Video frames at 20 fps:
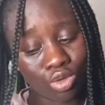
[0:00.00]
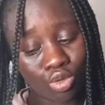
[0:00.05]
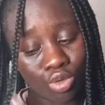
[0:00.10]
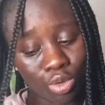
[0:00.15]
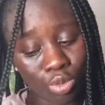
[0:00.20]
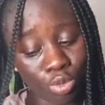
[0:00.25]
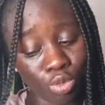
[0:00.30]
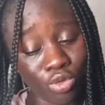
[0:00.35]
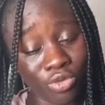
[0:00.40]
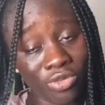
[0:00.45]

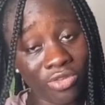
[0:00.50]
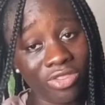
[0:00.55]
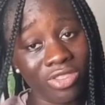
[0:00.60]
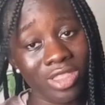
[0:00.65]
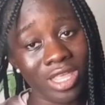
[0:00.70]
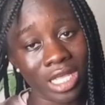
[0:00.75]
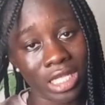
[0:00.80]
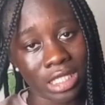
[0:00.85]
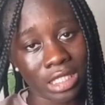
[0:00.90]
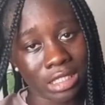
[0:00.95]
to remove
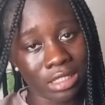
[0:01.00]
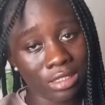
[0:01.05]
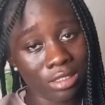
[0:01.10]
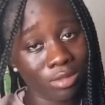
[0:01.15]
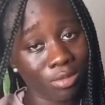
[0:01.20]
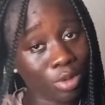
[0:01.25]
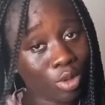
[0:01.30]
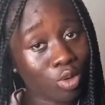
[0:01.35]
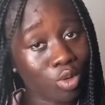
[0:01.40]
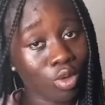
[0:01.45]
dirt,
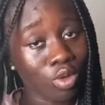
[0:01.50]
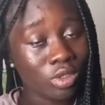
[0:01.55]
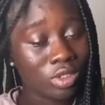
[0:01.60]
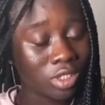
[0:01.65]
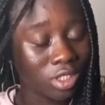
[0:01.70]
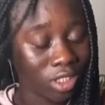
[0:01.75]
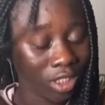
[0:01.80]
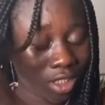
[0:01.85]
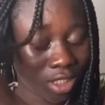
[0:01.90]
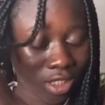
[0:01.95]

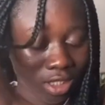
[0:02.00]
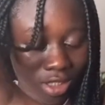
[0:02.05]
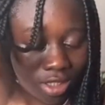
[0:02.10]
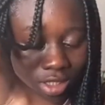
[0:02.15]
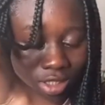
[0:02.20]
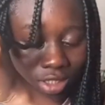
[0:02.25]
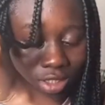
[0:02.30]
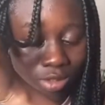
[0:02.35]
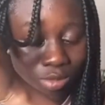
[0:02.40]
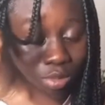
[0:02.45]
because
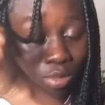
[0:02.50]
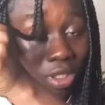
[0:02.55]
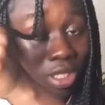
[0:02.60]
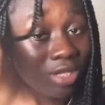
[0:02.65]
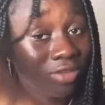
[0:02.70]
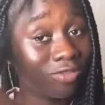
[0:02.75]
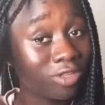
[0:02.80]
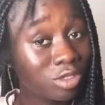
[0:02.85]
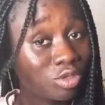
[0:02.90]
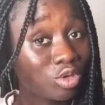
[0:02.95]

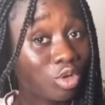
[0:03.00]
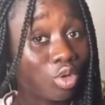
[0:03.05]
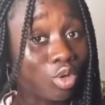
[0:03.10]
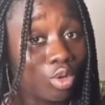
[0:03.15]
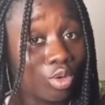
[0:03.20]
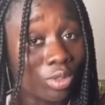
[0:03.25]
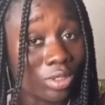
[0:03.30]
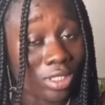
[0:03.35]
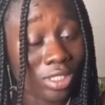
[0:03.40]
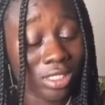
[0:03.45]
believe it
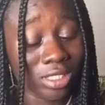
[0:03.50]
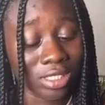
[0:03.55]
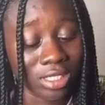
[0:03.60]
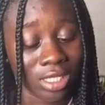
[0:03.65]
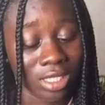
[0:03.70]
or not,